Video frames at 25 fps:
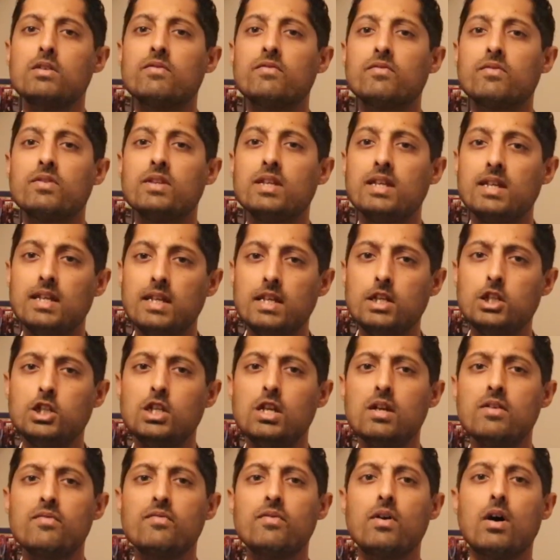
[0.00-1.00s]
of the
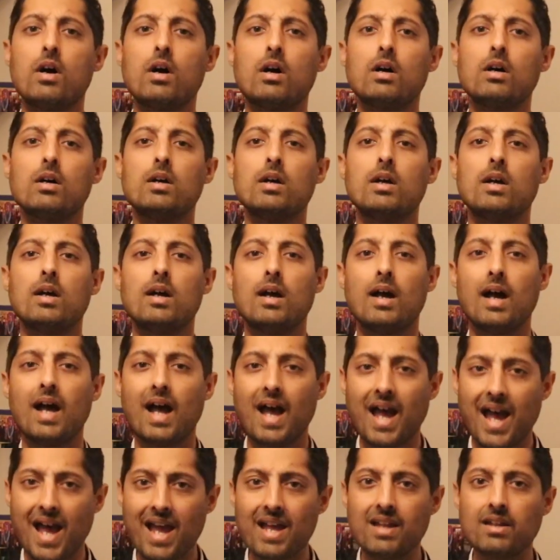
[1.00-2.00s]
eGFR
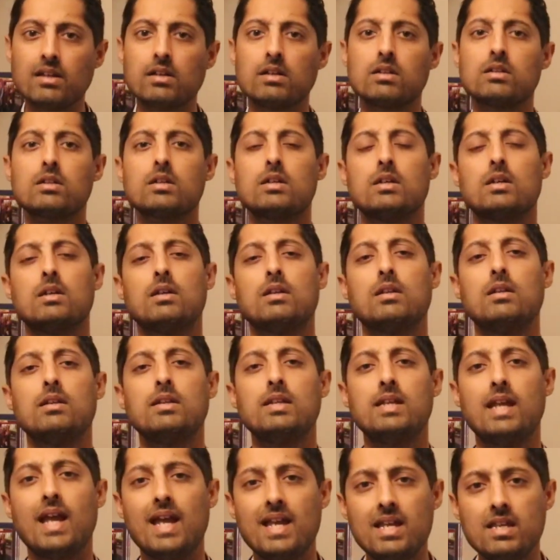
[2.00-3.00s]
and
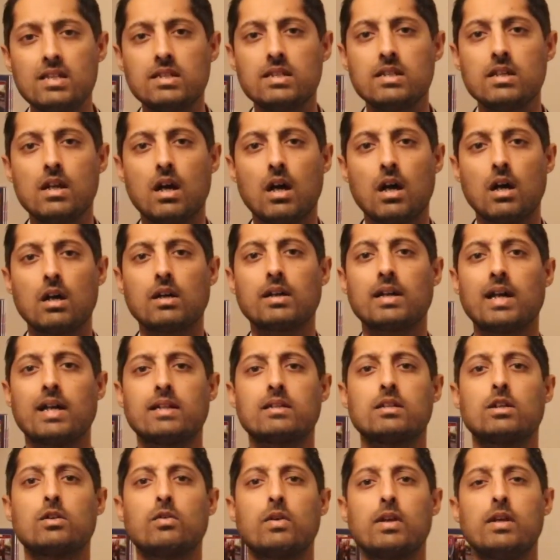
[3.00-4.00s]
the ACR
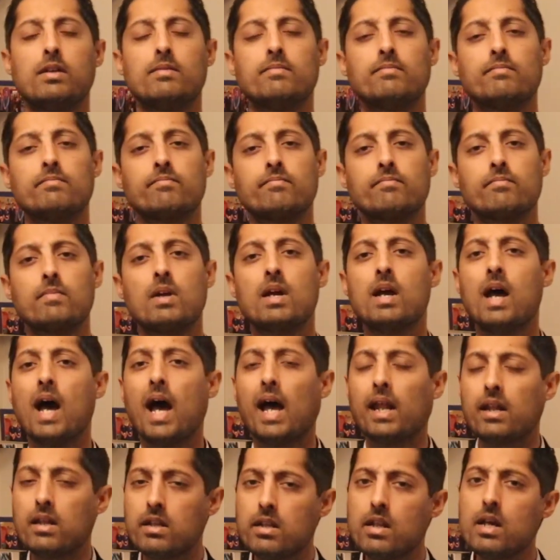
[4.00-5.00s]
category.
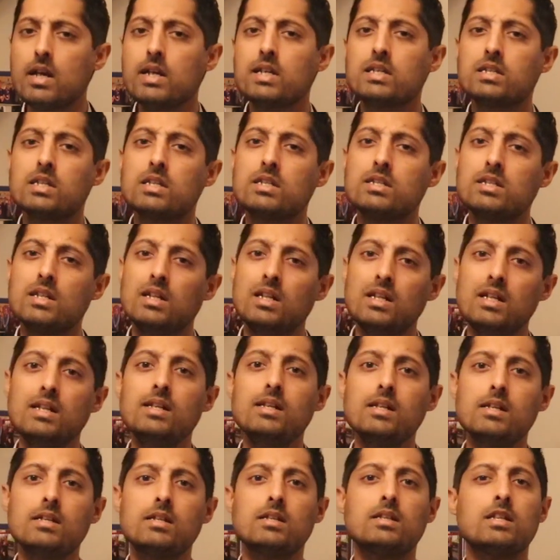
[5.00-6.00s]
And NICE has
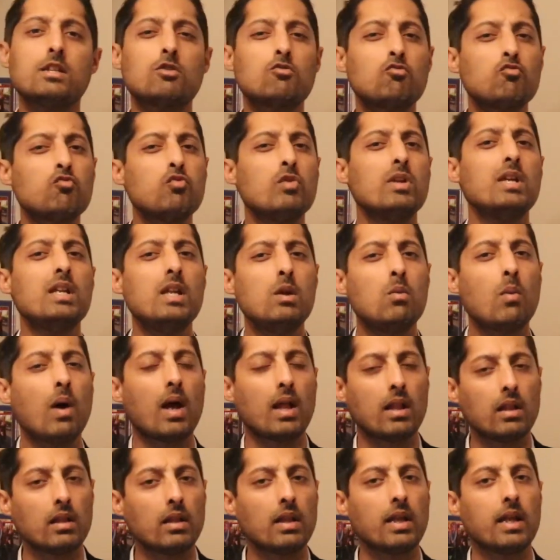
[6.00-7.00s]
delineated this really
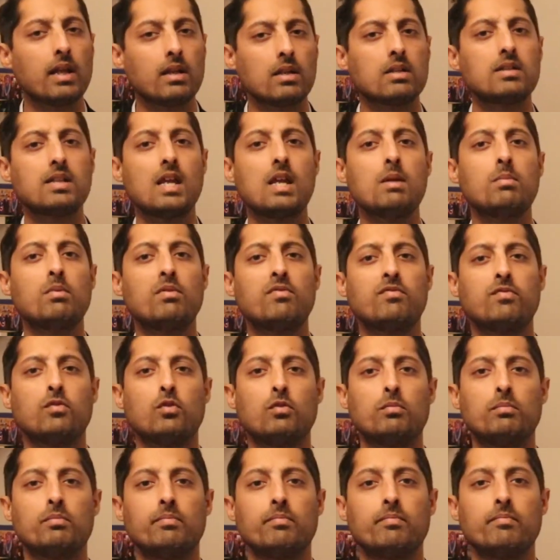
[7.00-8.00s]
well in a table
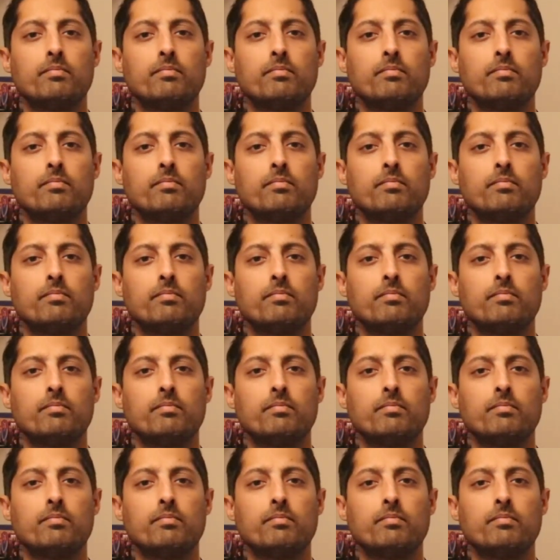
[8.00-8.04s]
form.